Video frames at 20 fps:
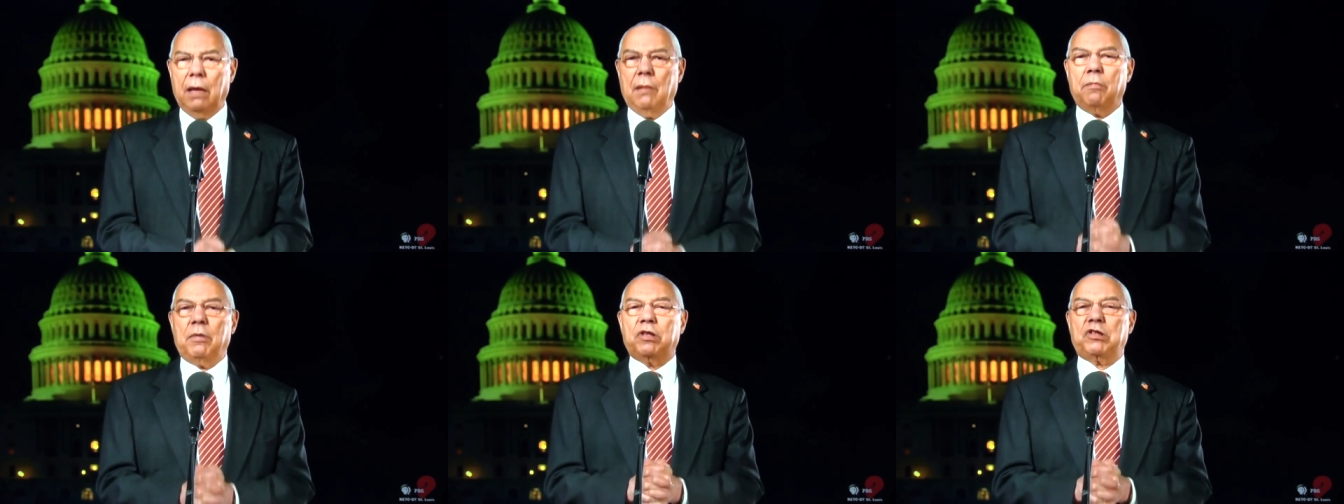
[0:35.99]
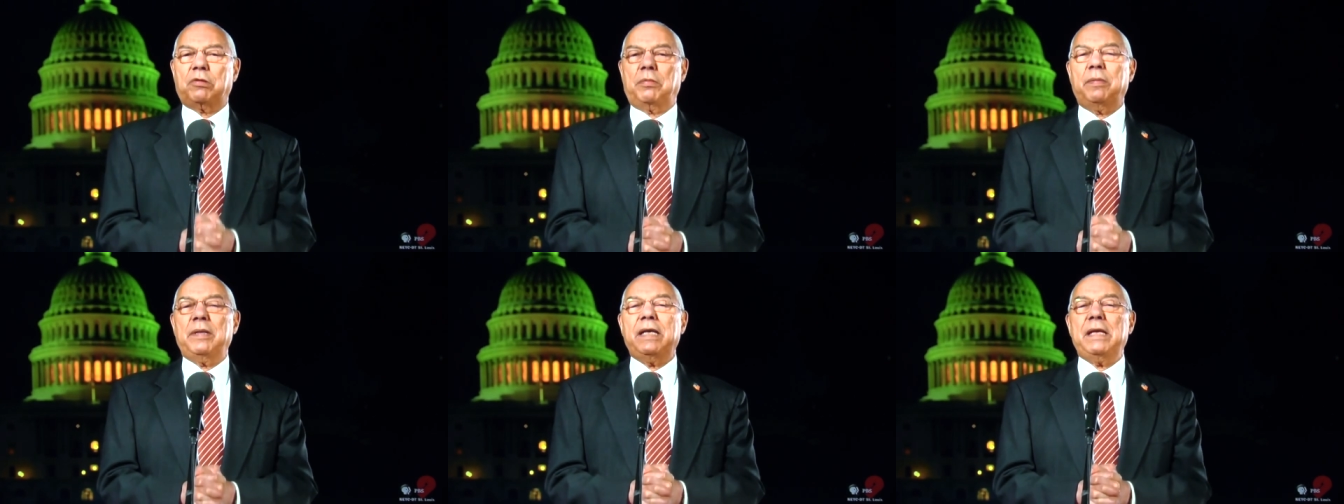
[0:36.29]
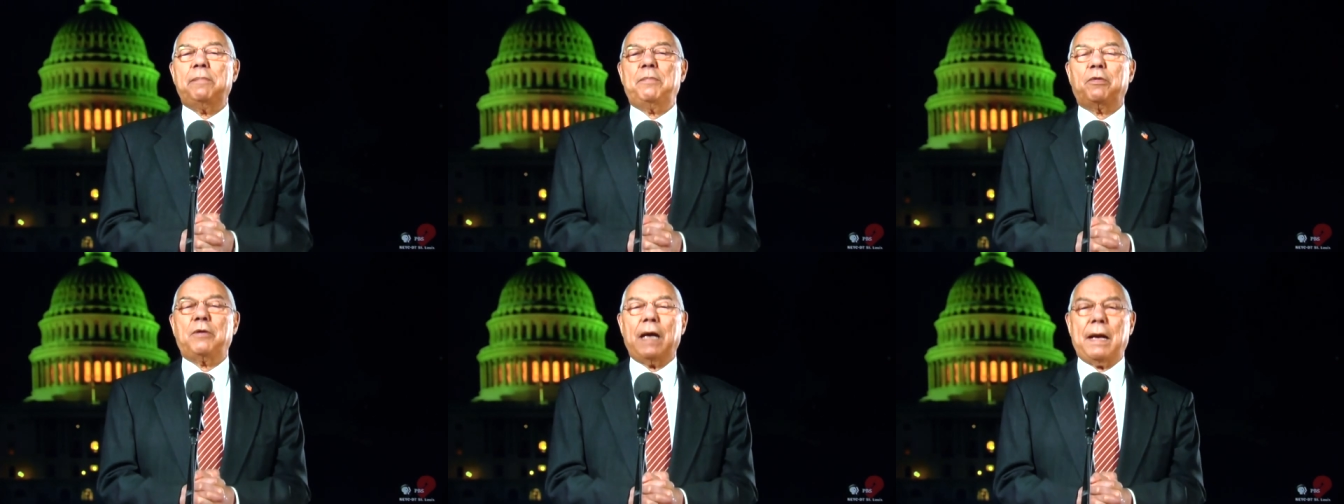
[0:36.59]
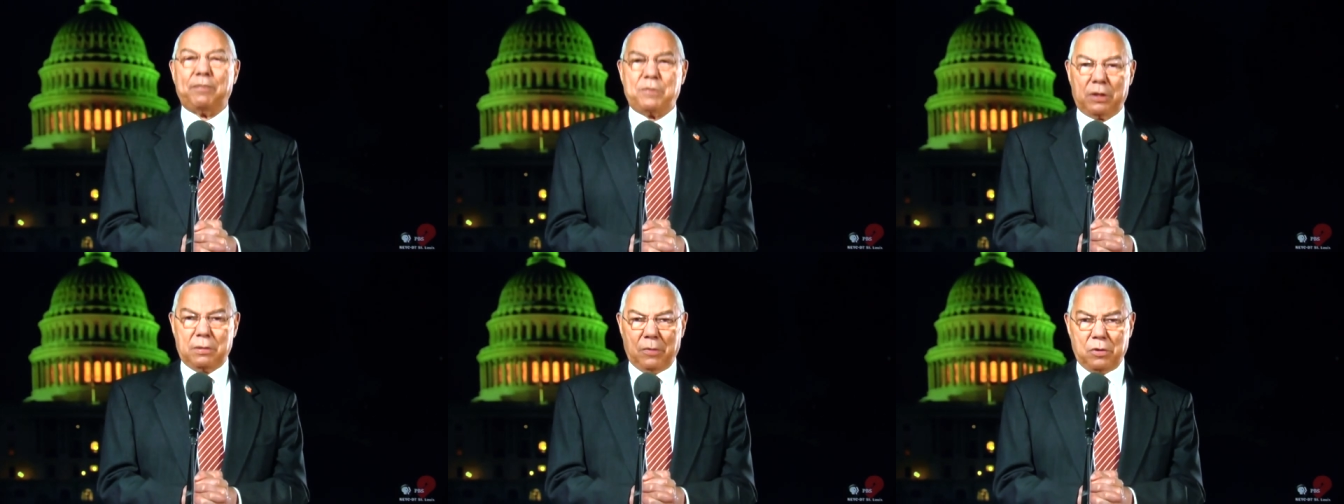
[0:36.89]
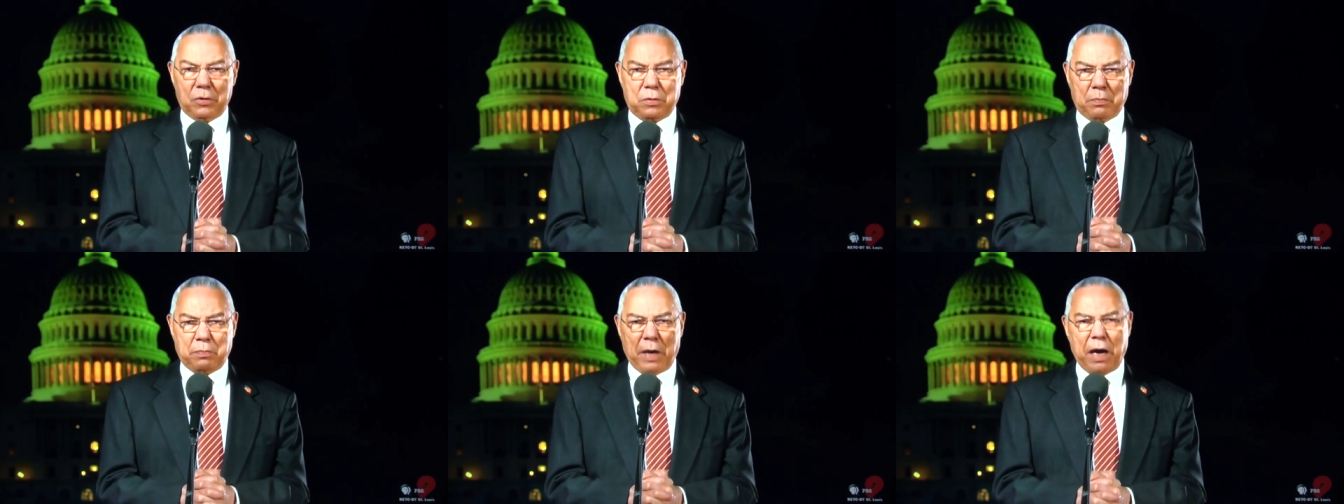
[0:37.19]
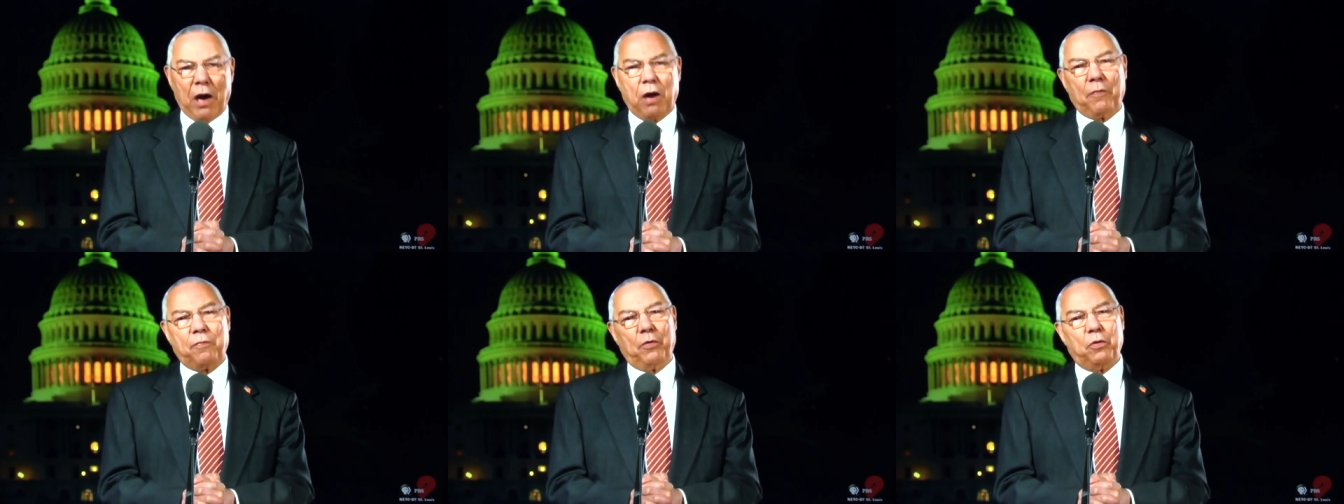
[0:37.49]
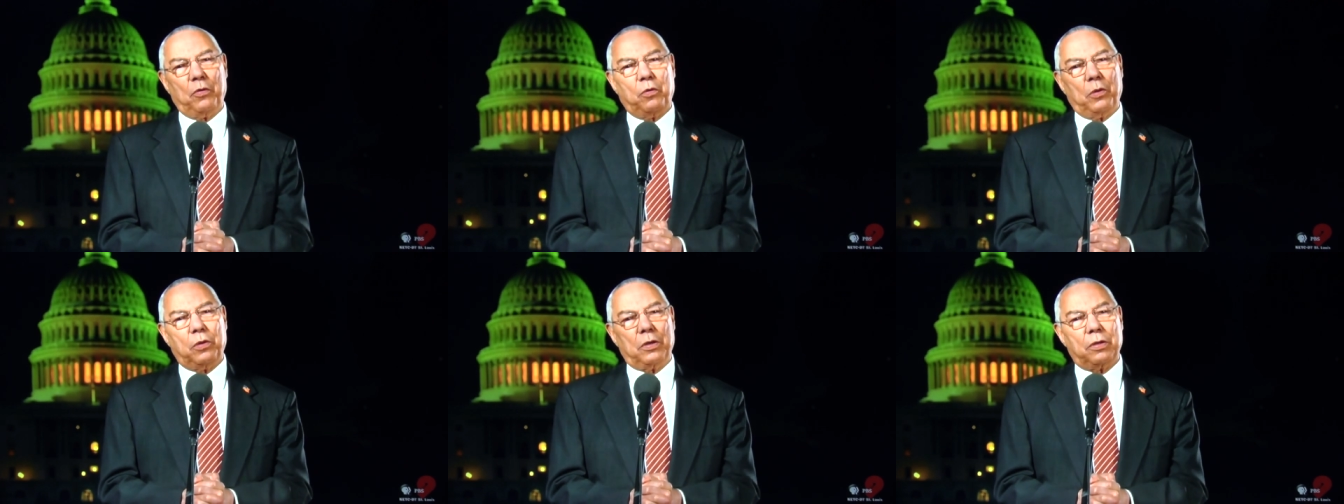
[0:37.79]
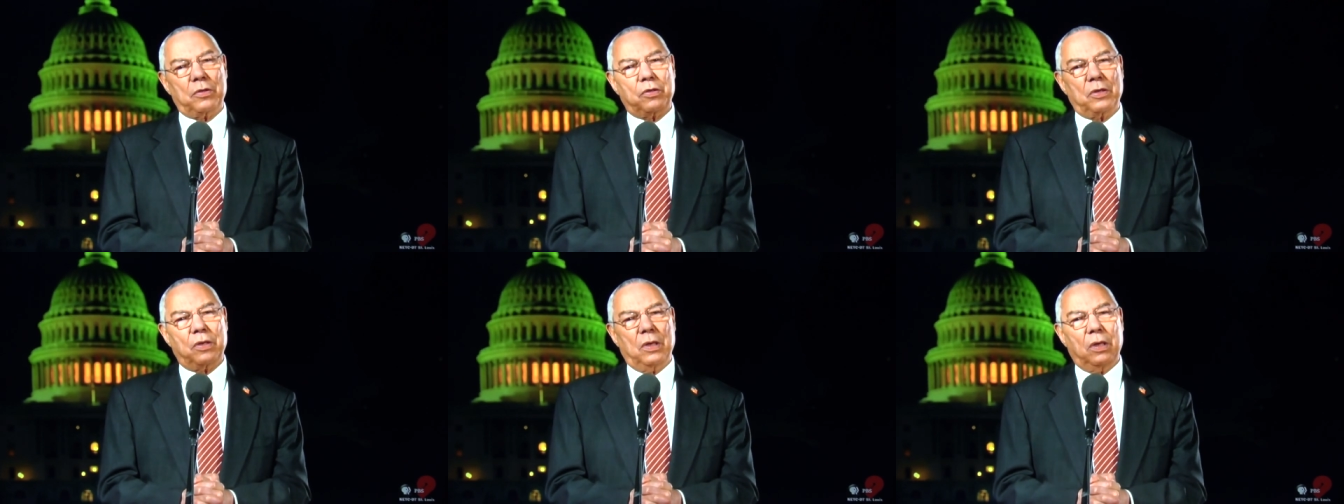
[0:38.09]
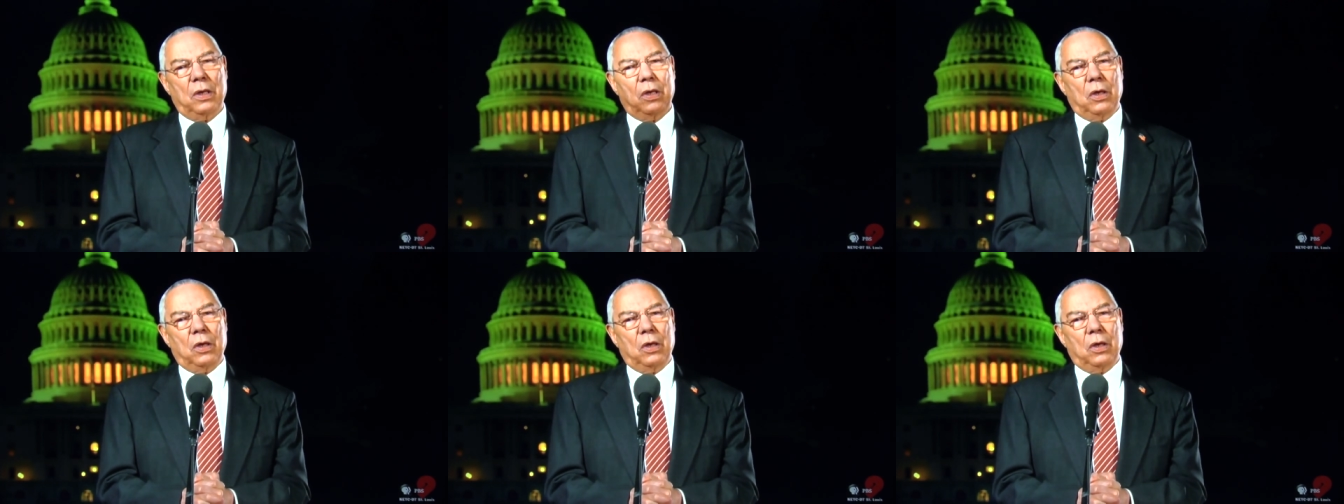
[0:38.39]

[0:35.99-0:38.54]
But to me, perhaps the most powerful words